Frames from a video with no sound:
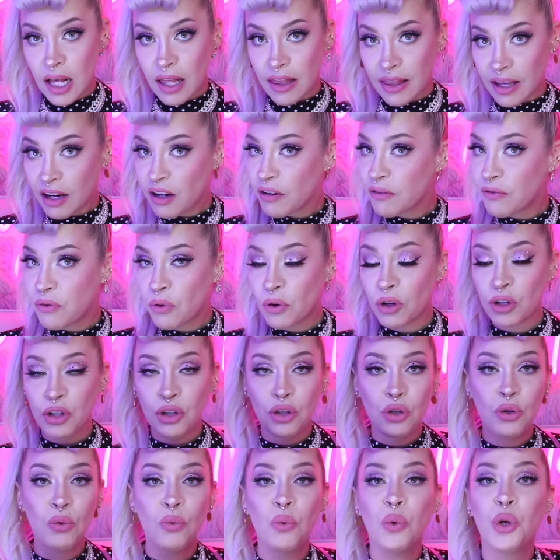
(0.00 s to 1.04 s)
Therefore,
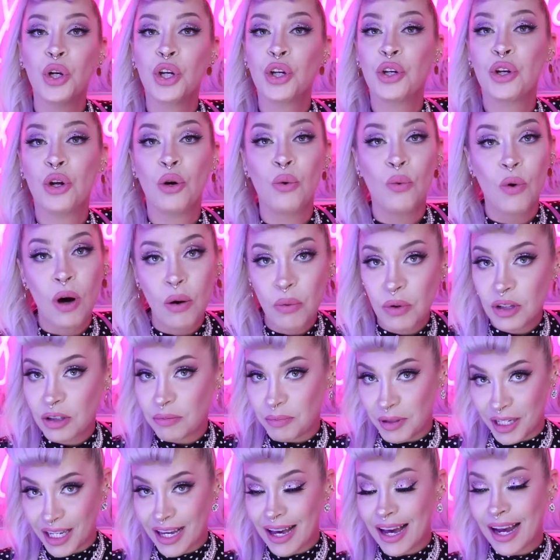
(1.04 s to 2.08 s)
you wouldn't know what was
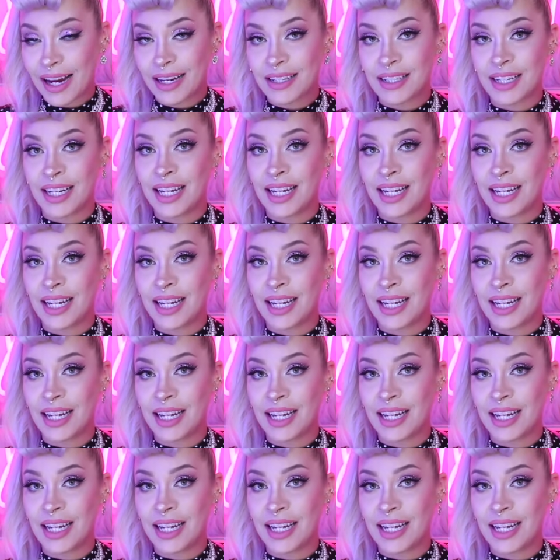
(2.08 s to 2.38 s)
behind